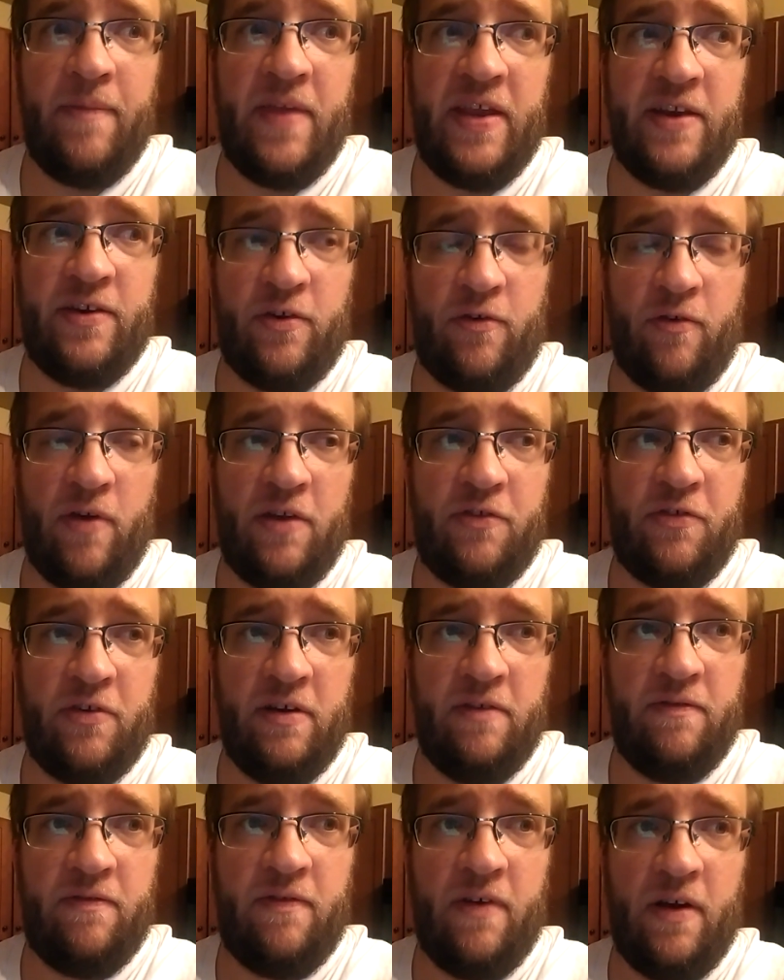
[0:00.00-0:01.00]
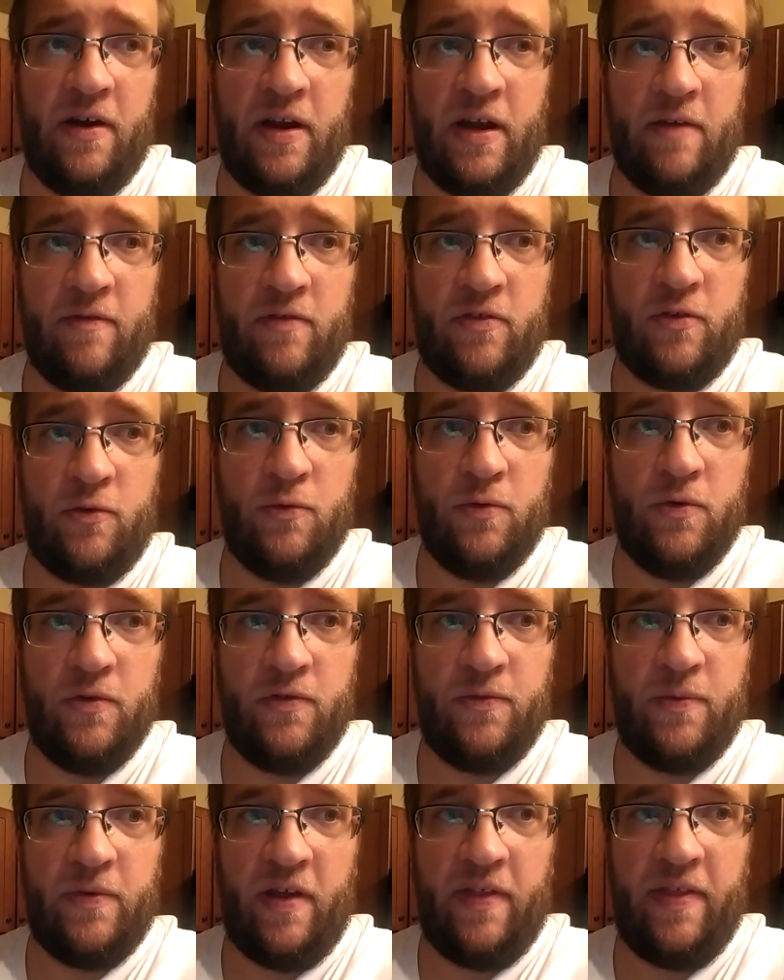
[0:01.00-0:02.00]
integration and funding of
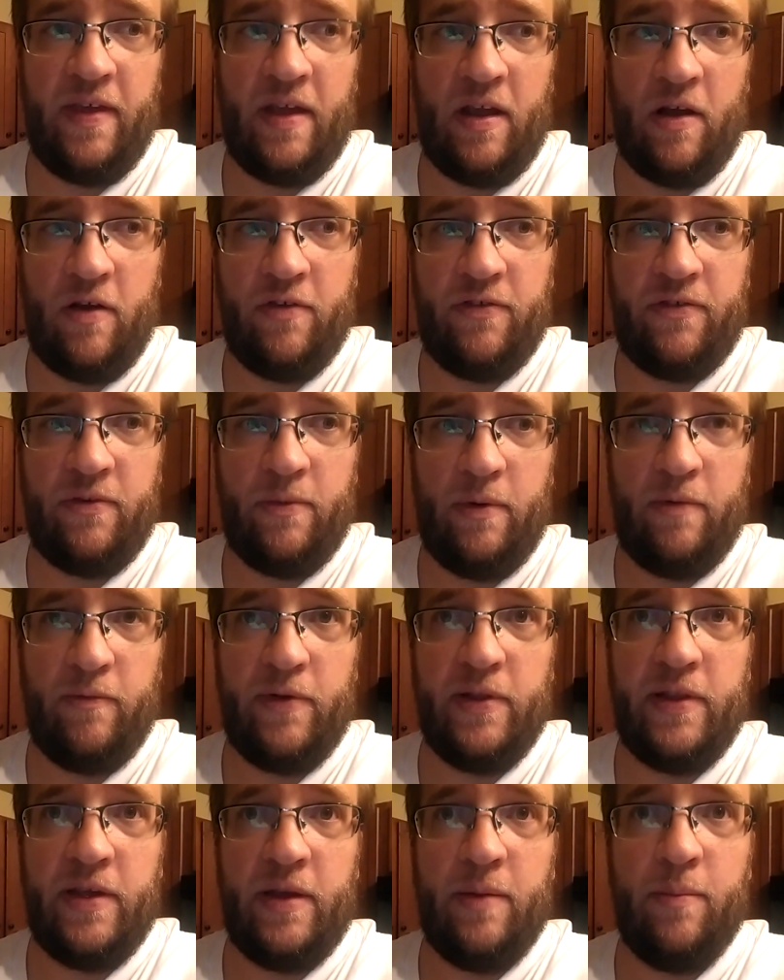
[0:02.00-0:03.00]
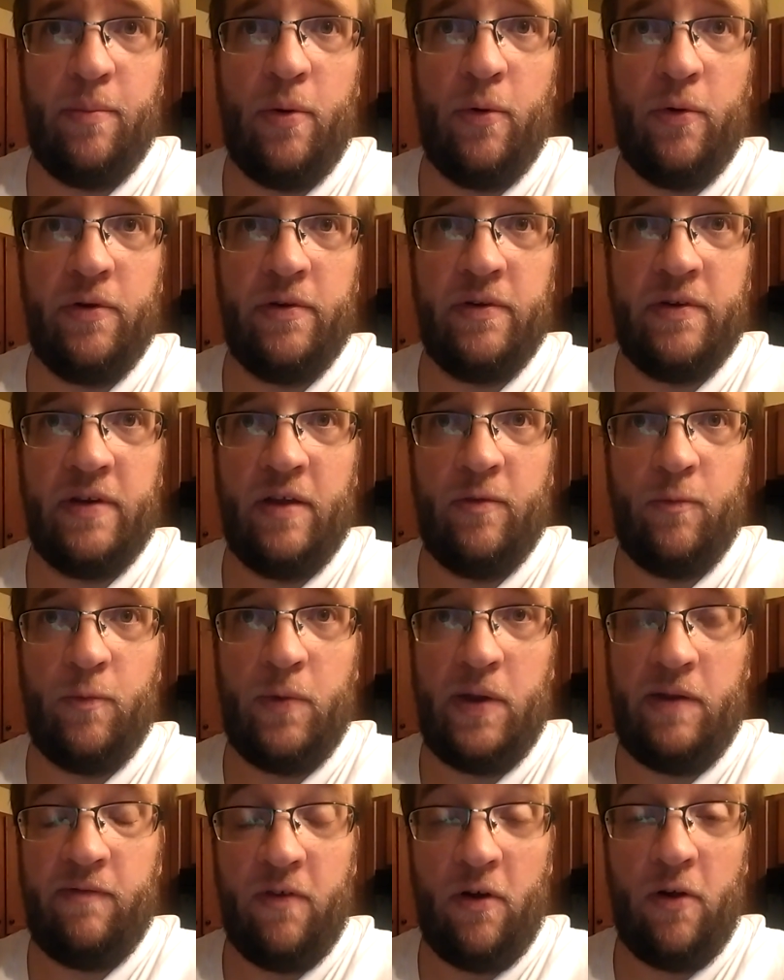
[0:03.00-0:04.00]
schools, which I think also are really important, and
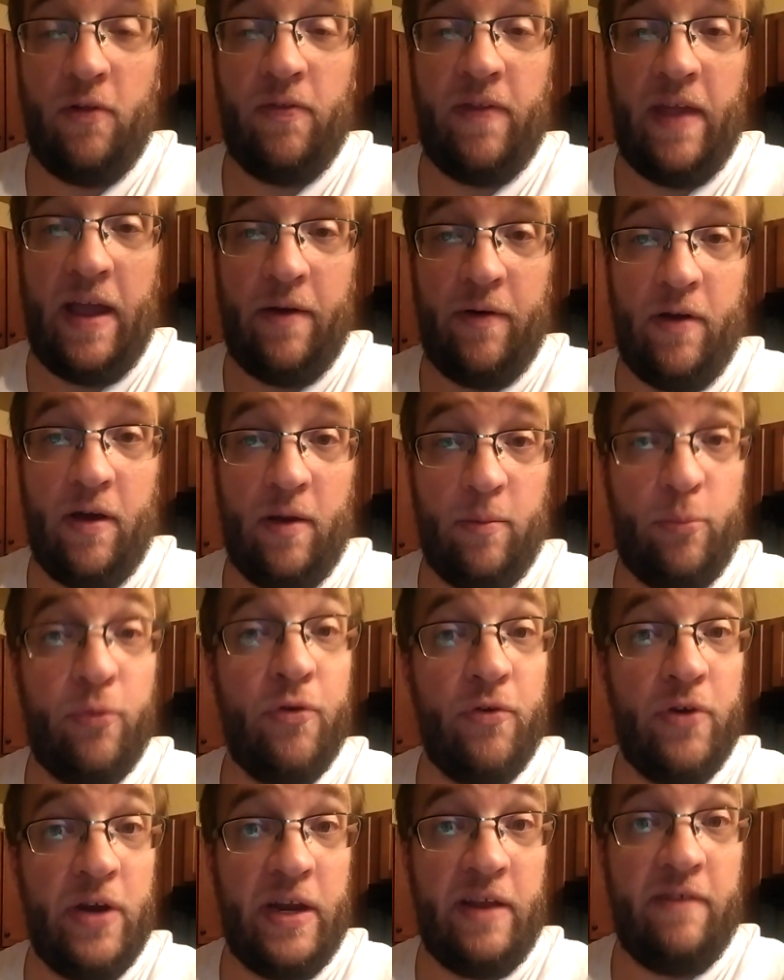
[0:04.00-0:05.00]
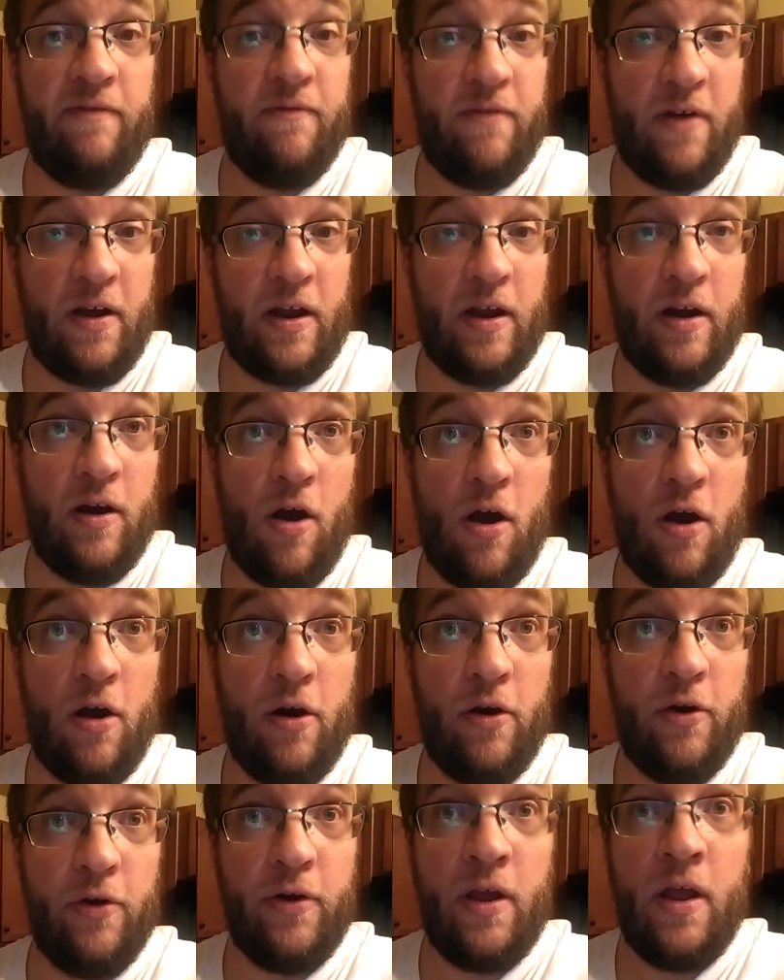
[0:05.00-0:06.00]
we fall down on pretty fucking
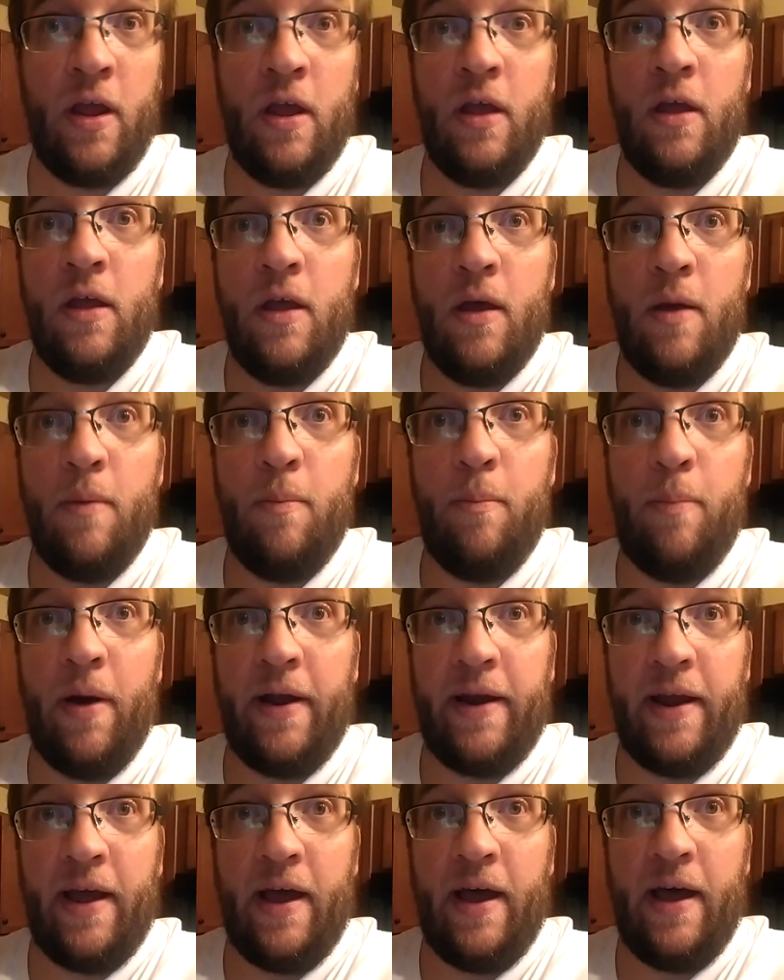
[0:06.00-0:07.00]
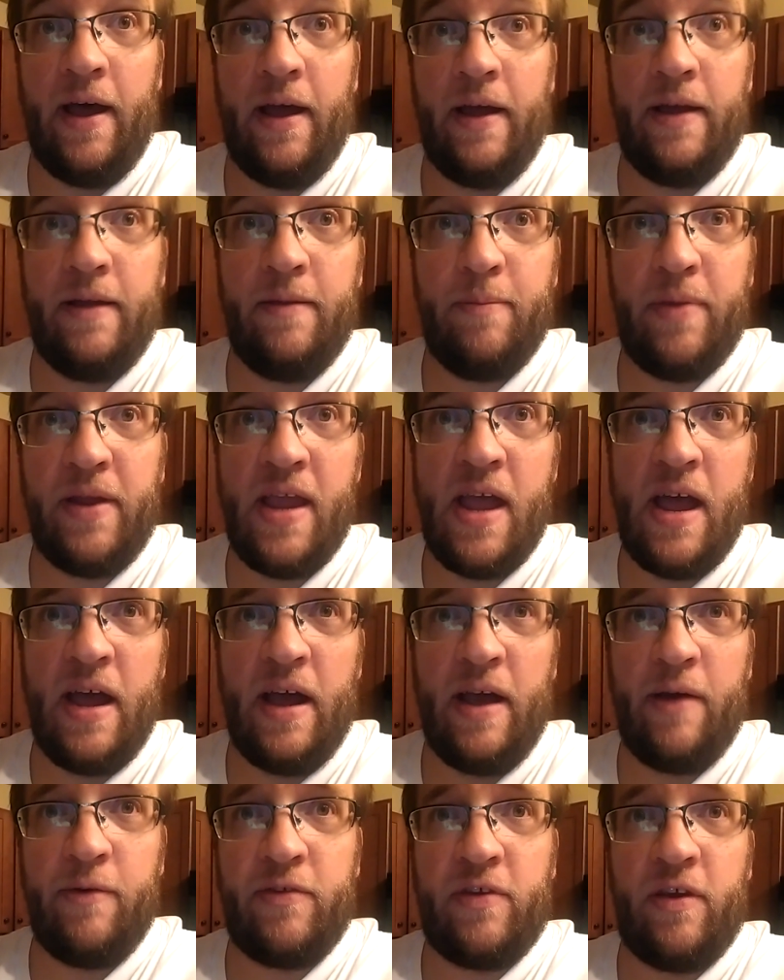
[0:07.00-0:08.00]
hard. But yeah,
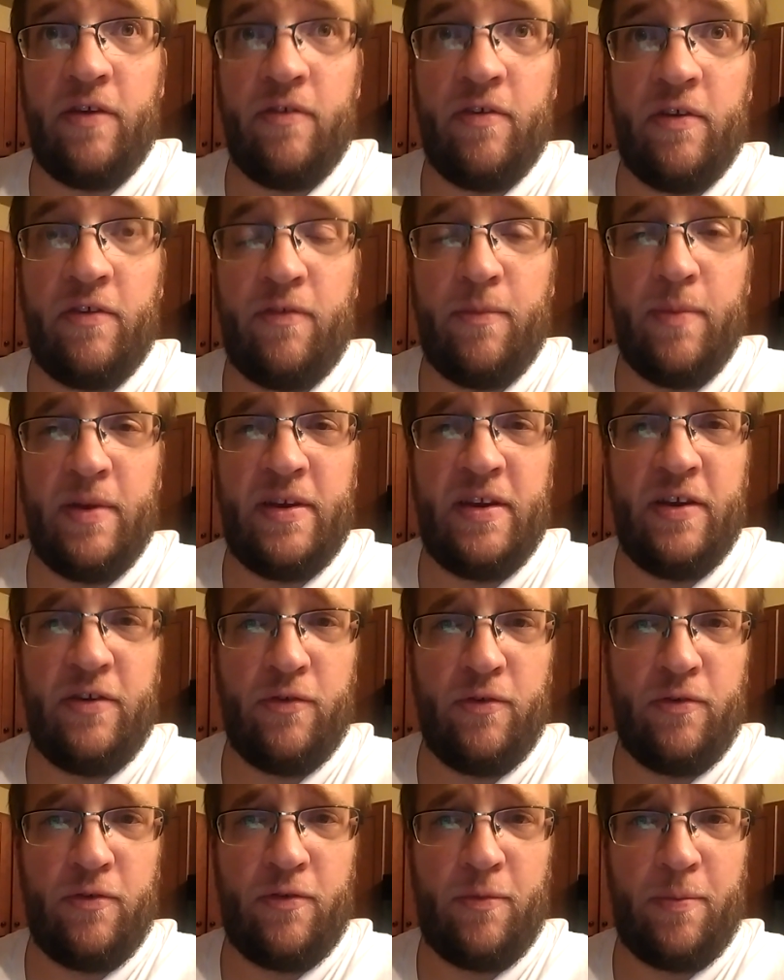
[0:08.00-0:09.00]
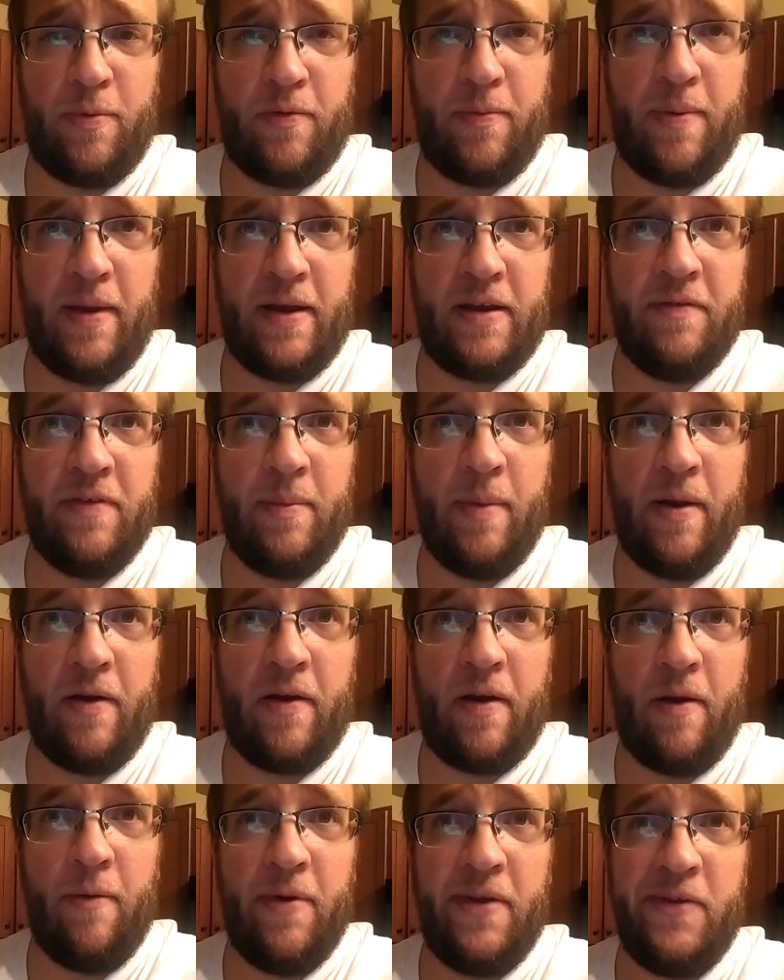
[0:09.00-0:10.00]
I was curious from a teacher's perspective in
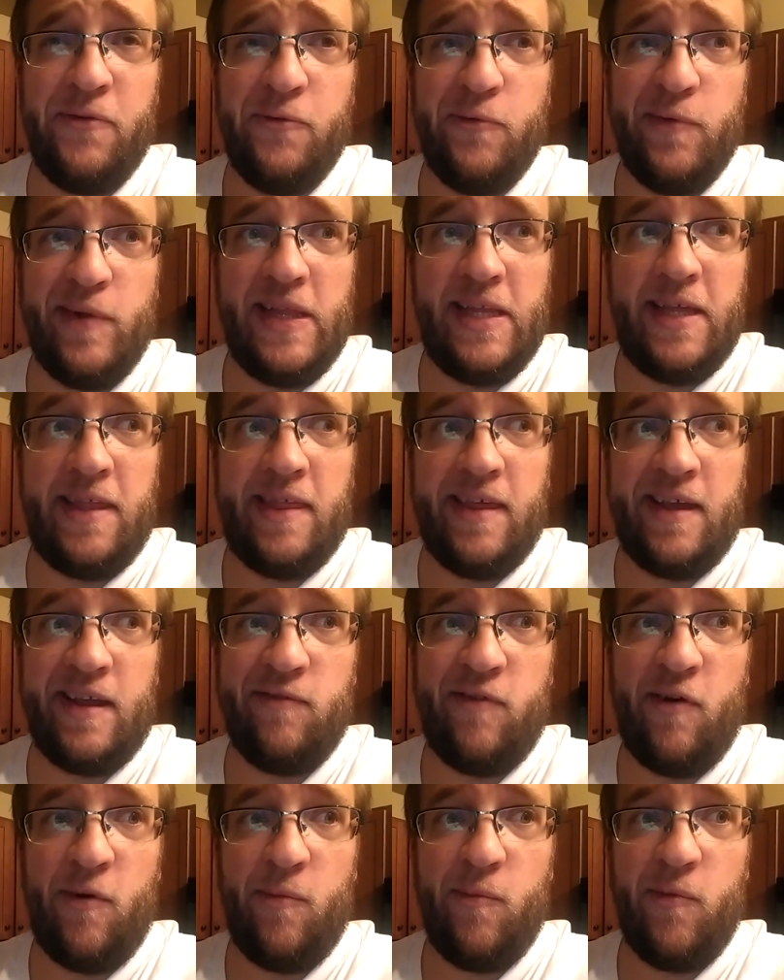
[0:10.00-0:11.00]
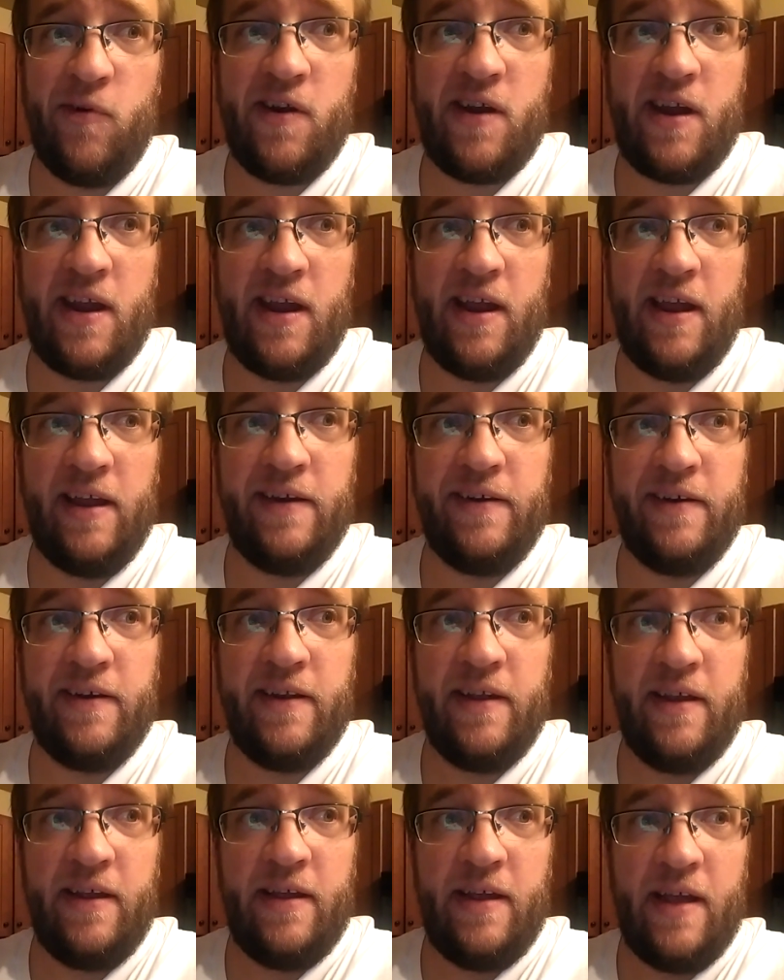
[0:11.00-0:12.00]
America what you really think of homework and
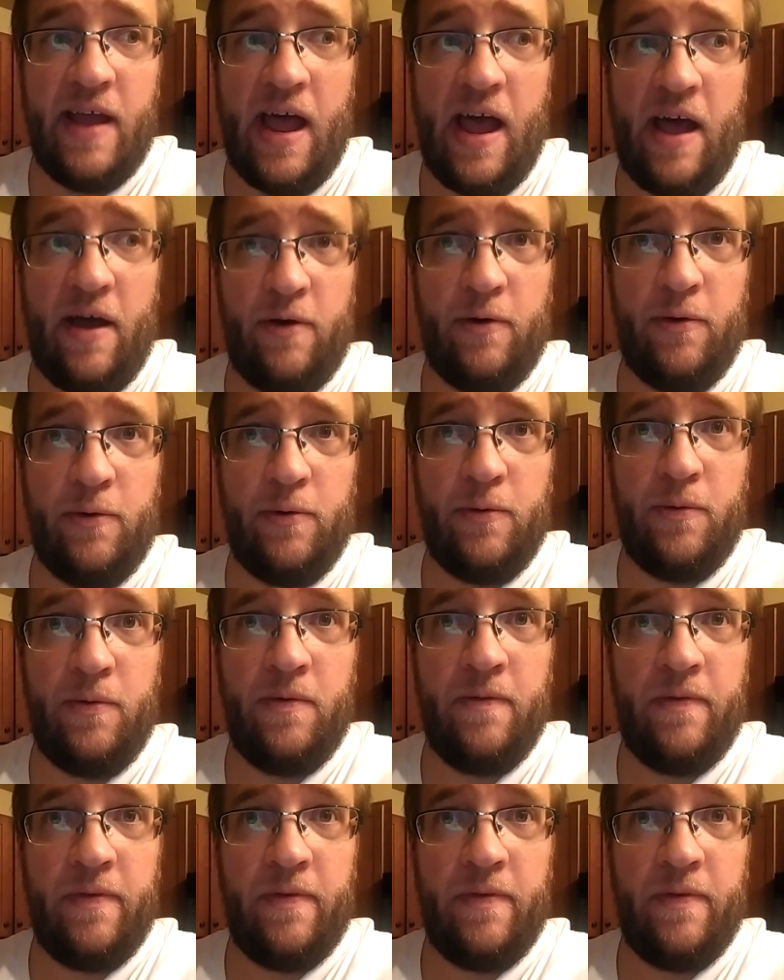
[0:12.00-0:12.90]
how